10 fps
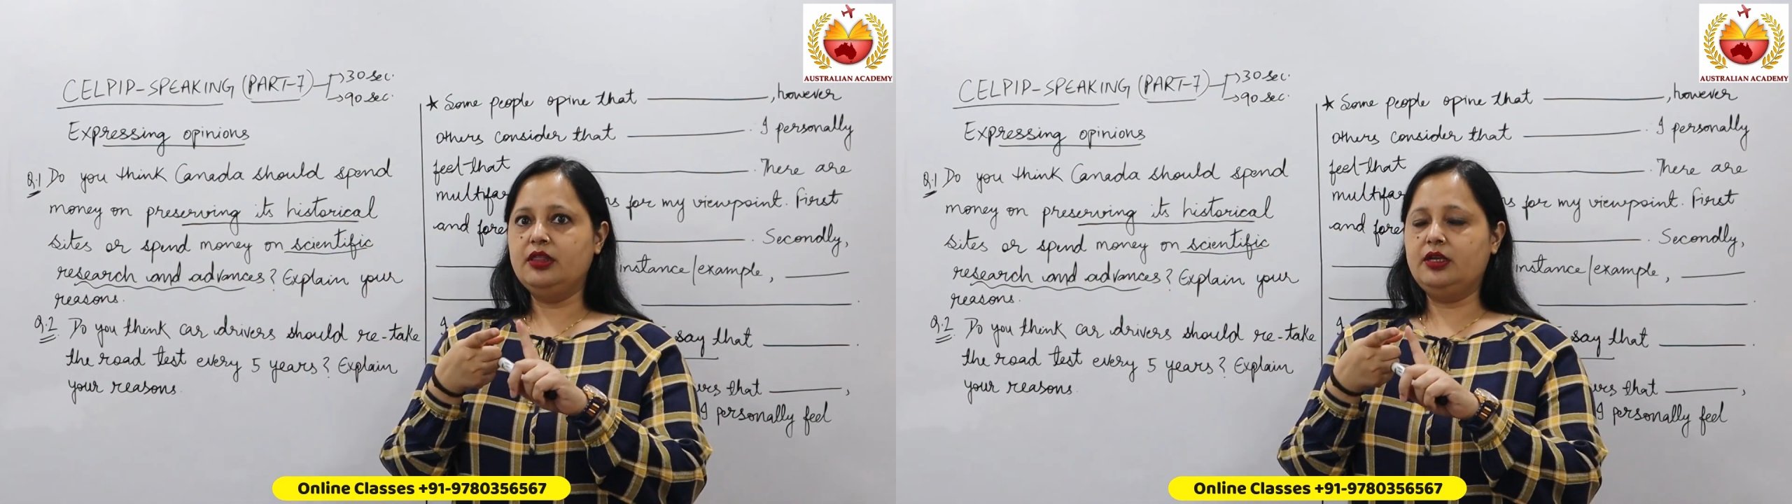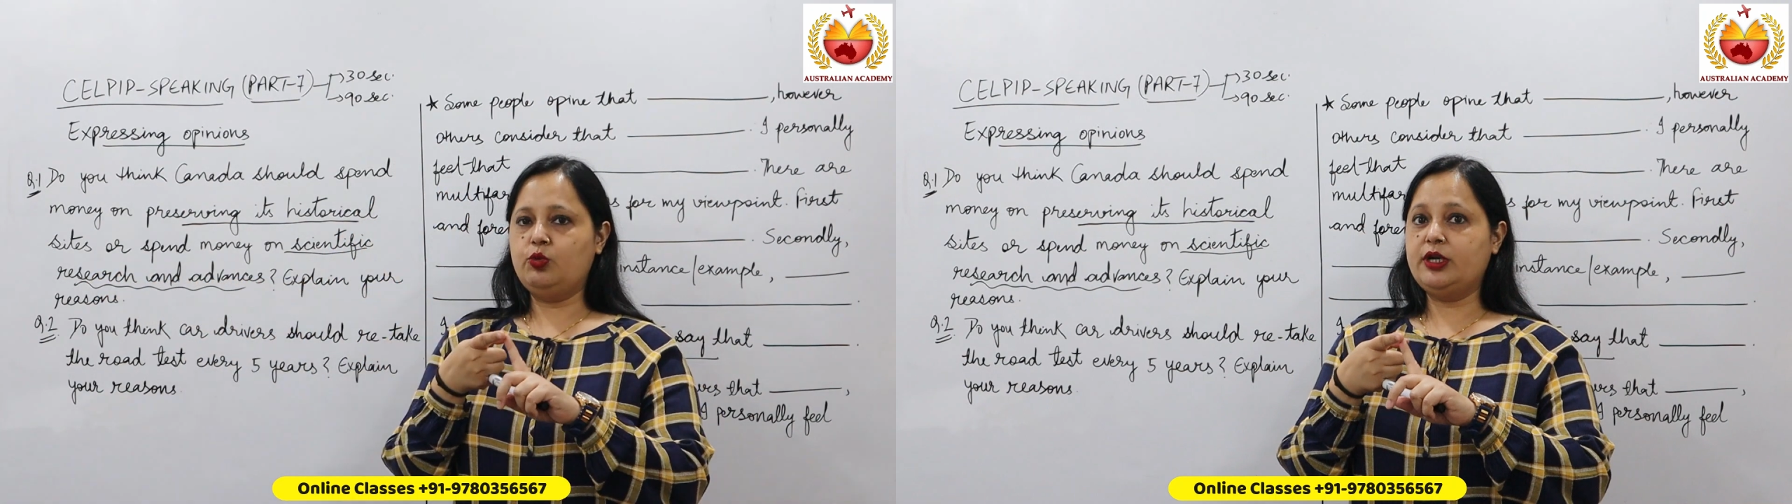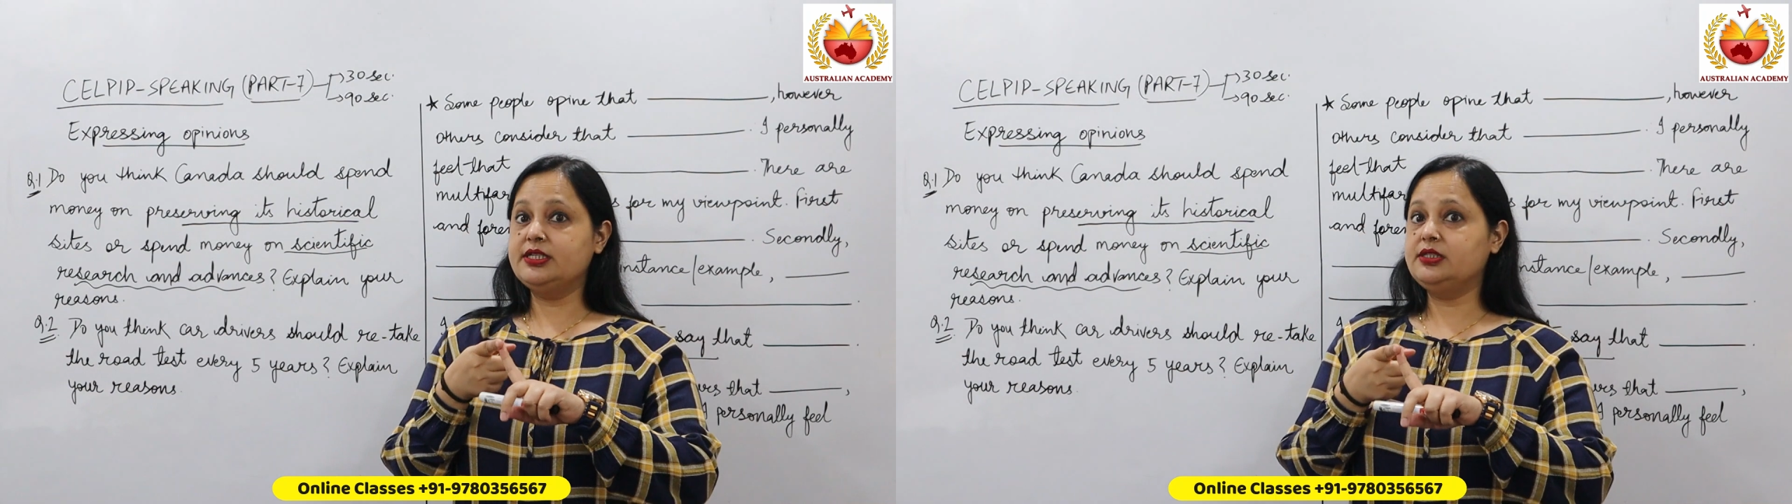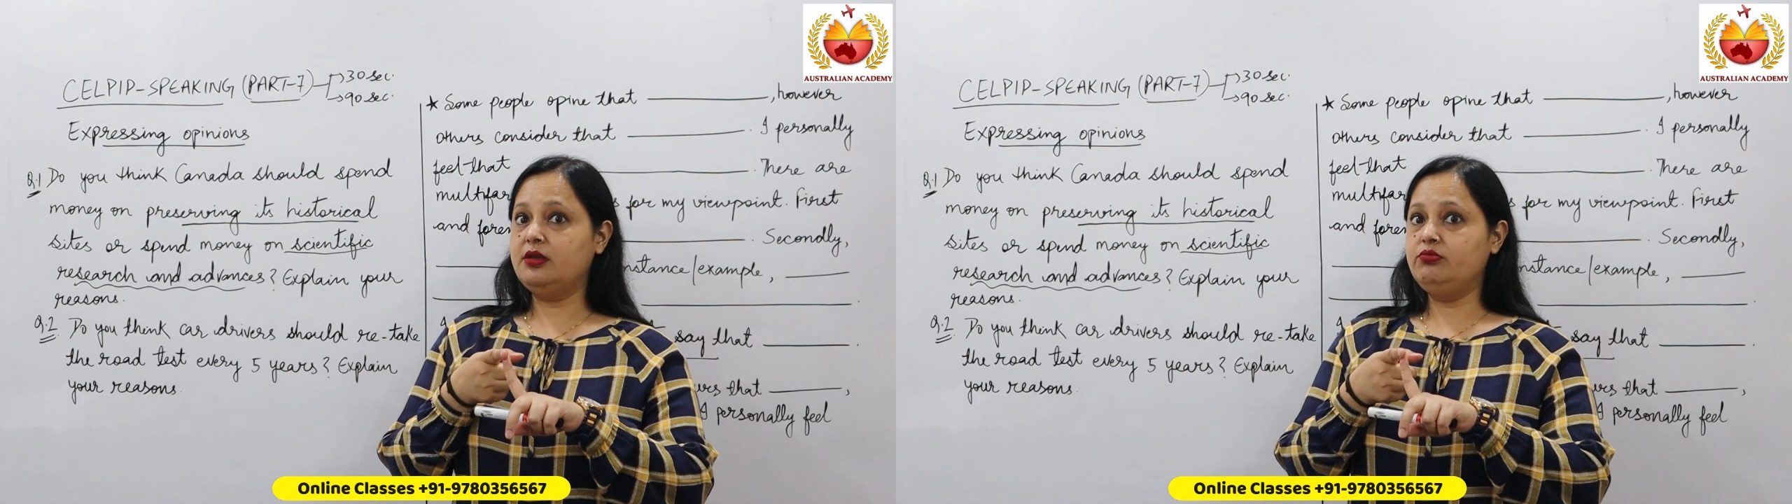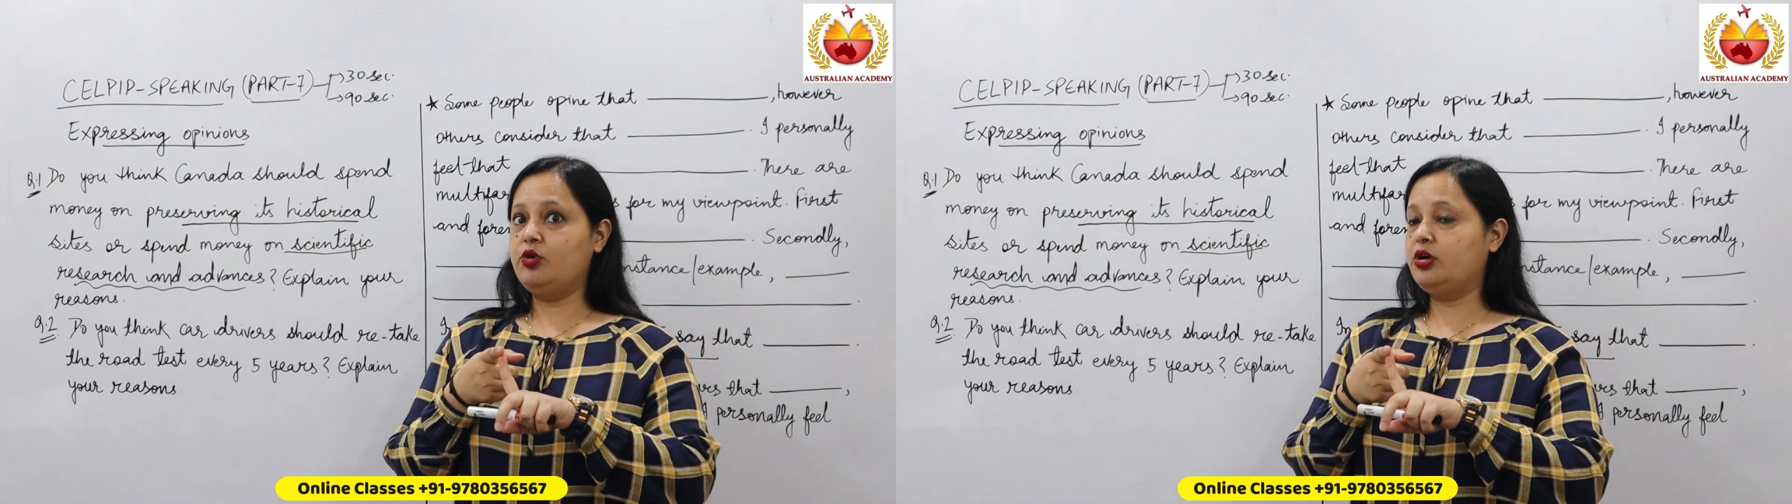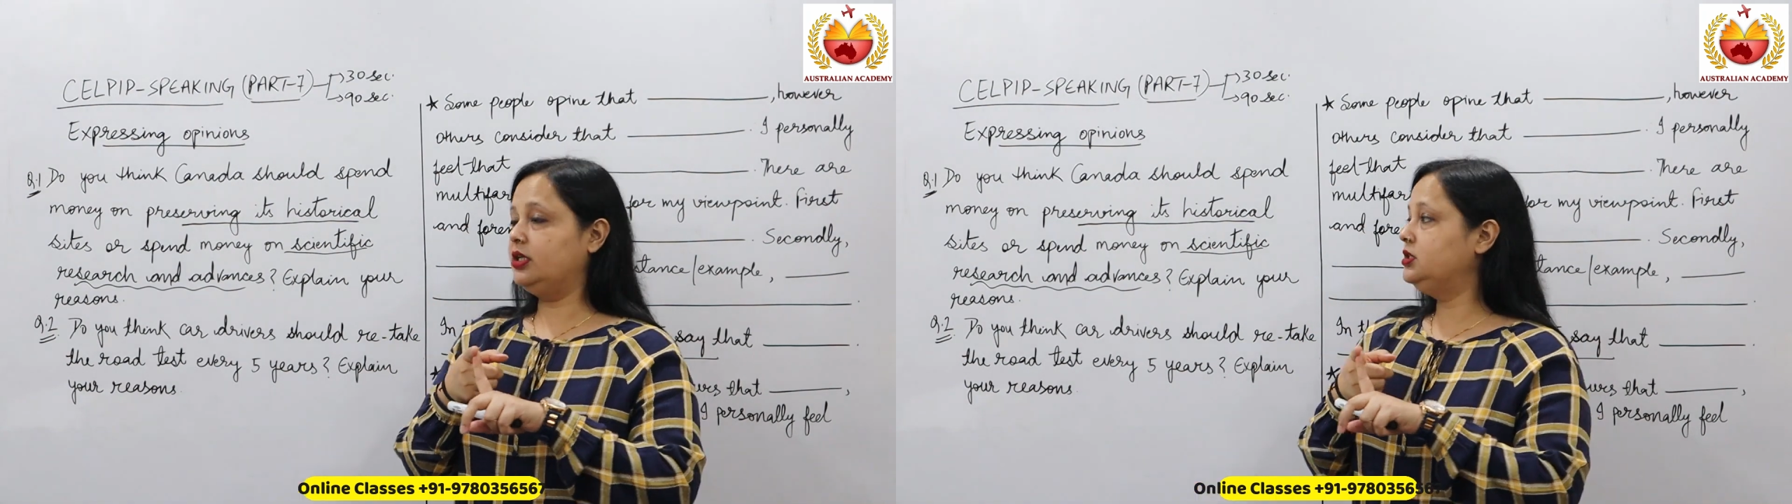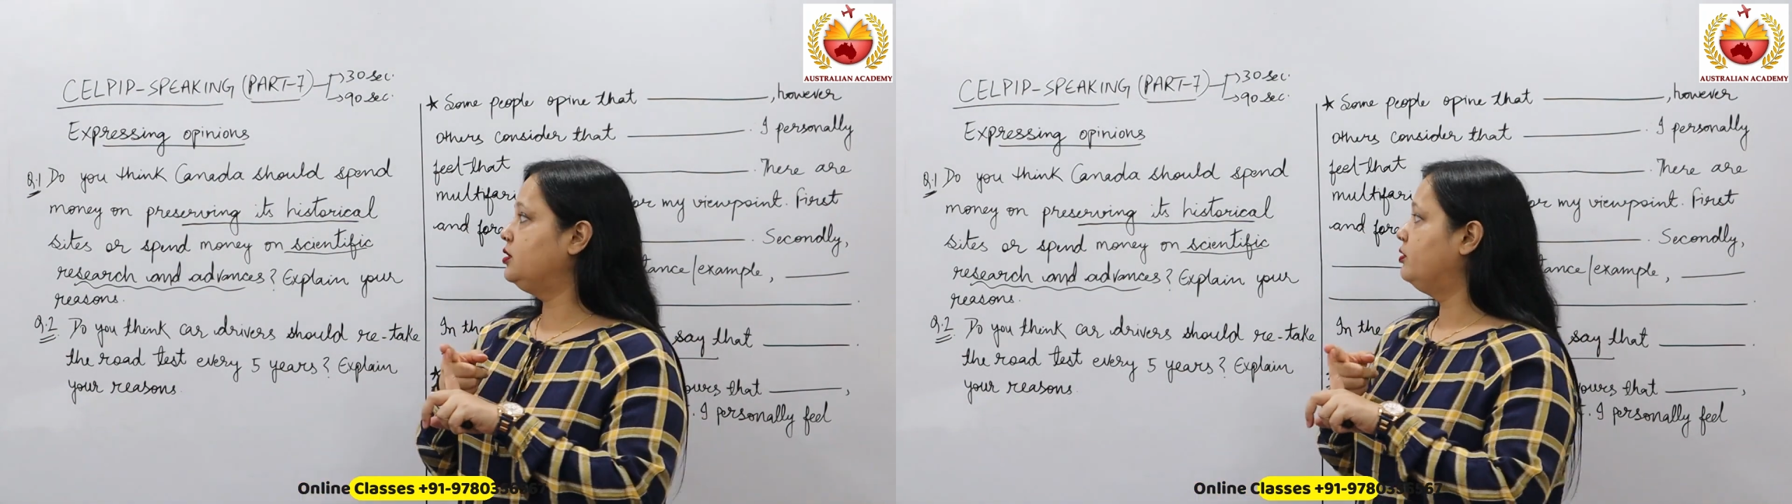that what is the importance